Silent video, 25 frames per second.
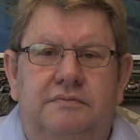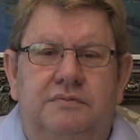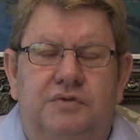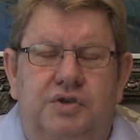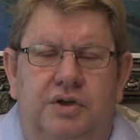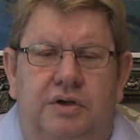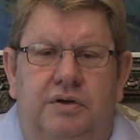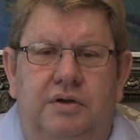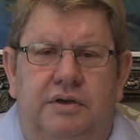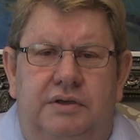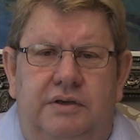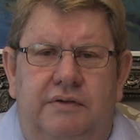
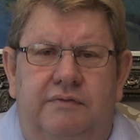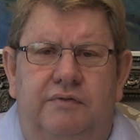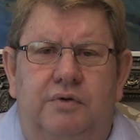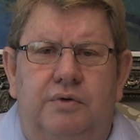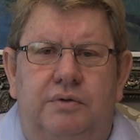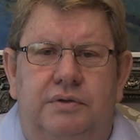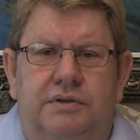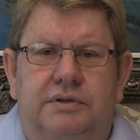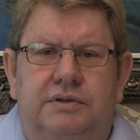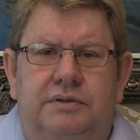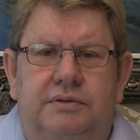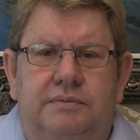She got
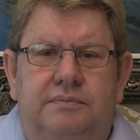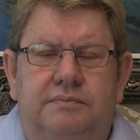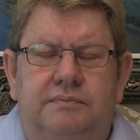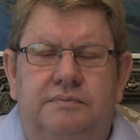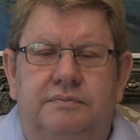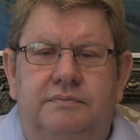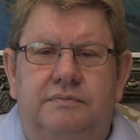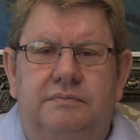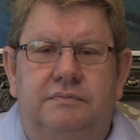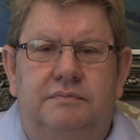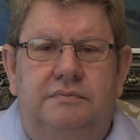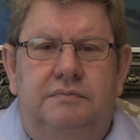divorced.
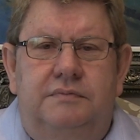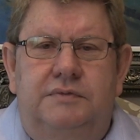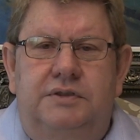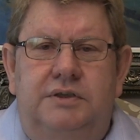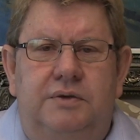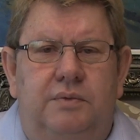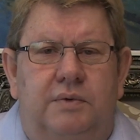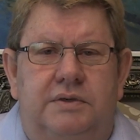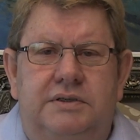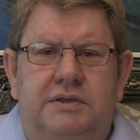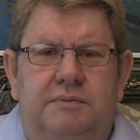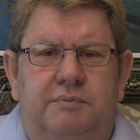
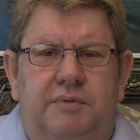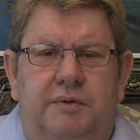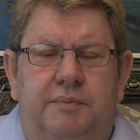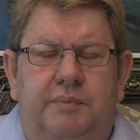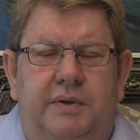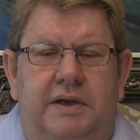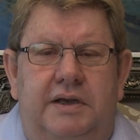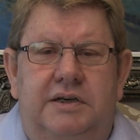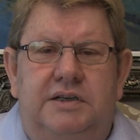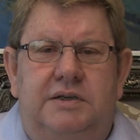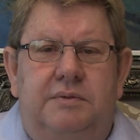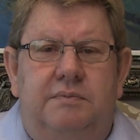She wasn't
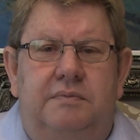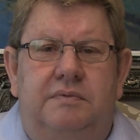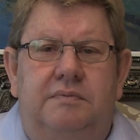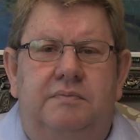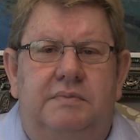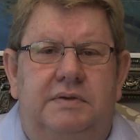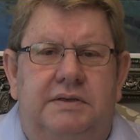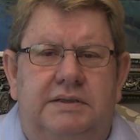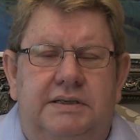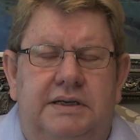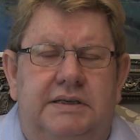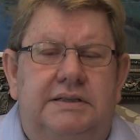prepared to
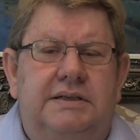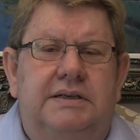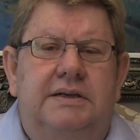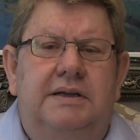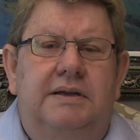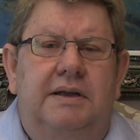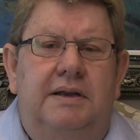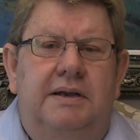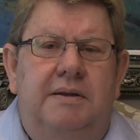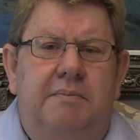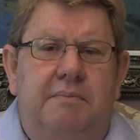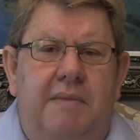sit in
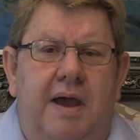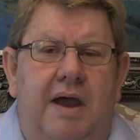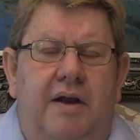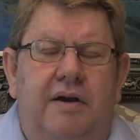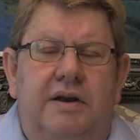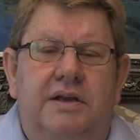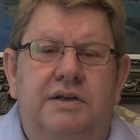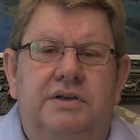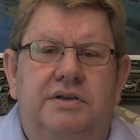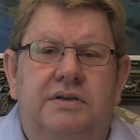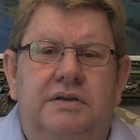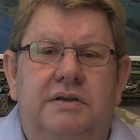a
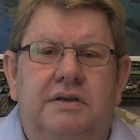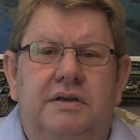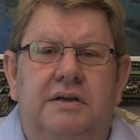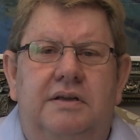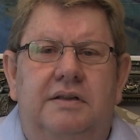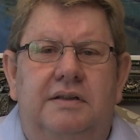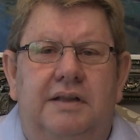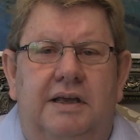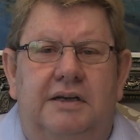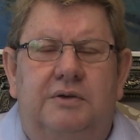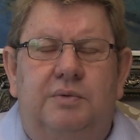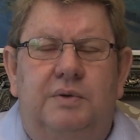marriage
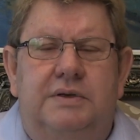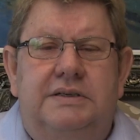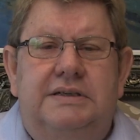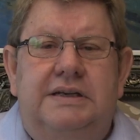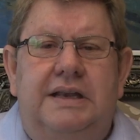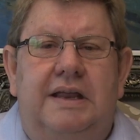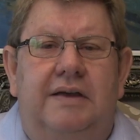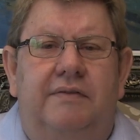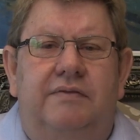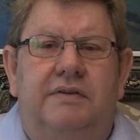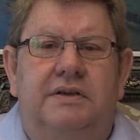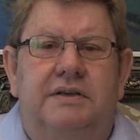that was
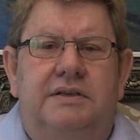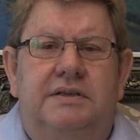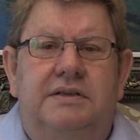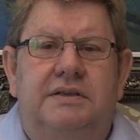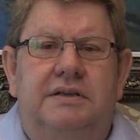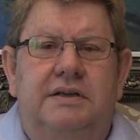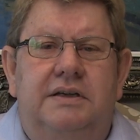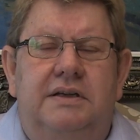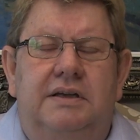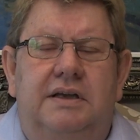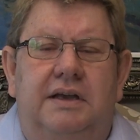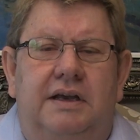
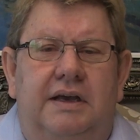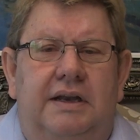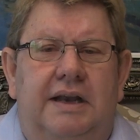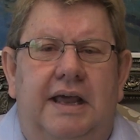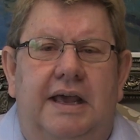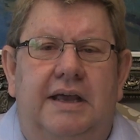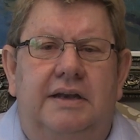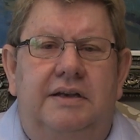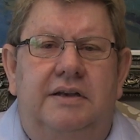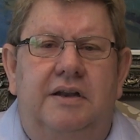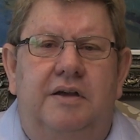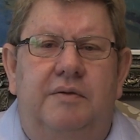loveless and
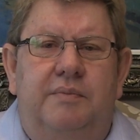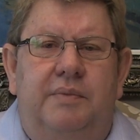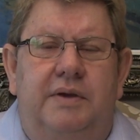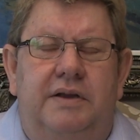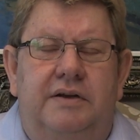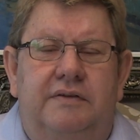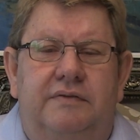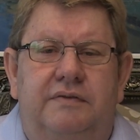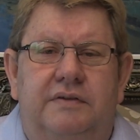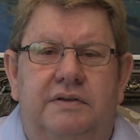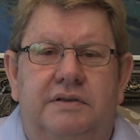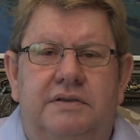had no
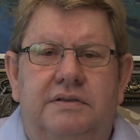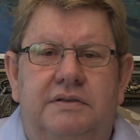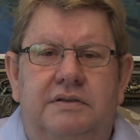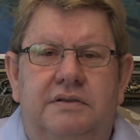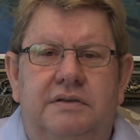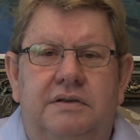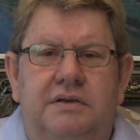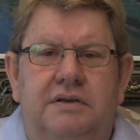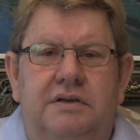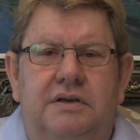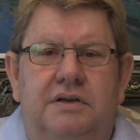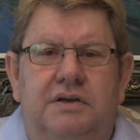benefits.
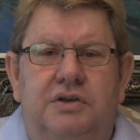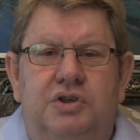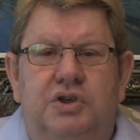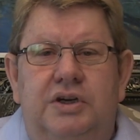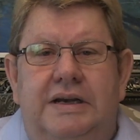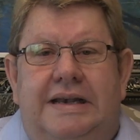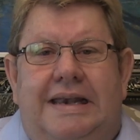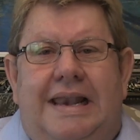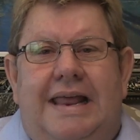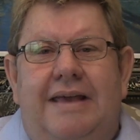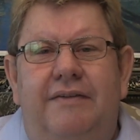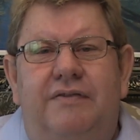
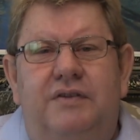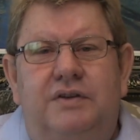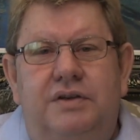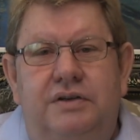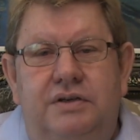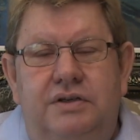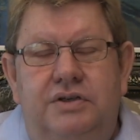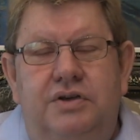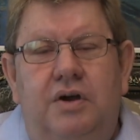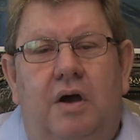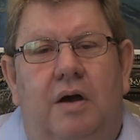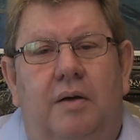She left
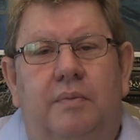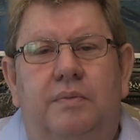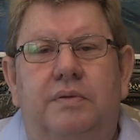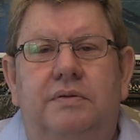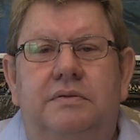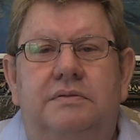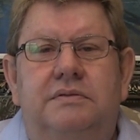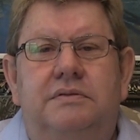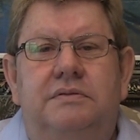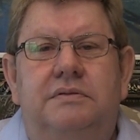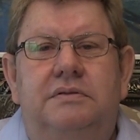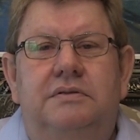her job
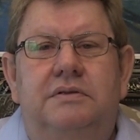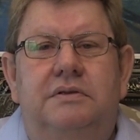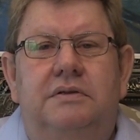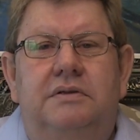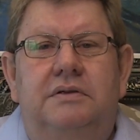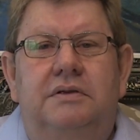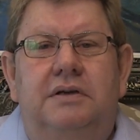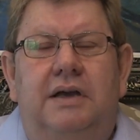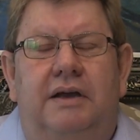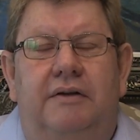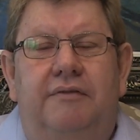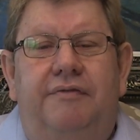
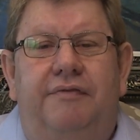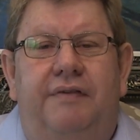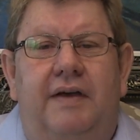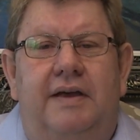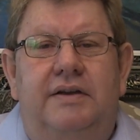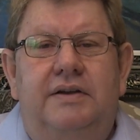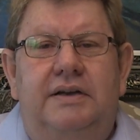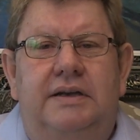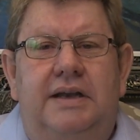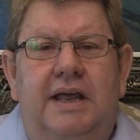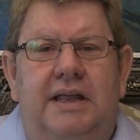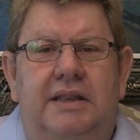and
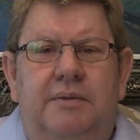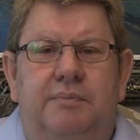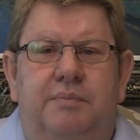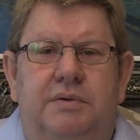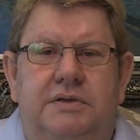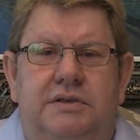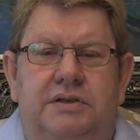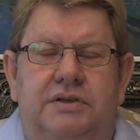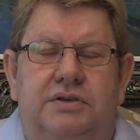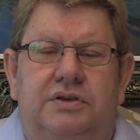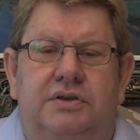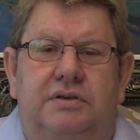found another
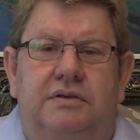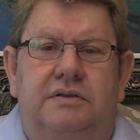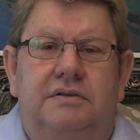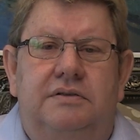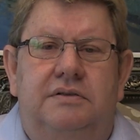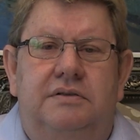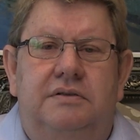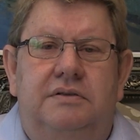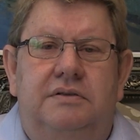position.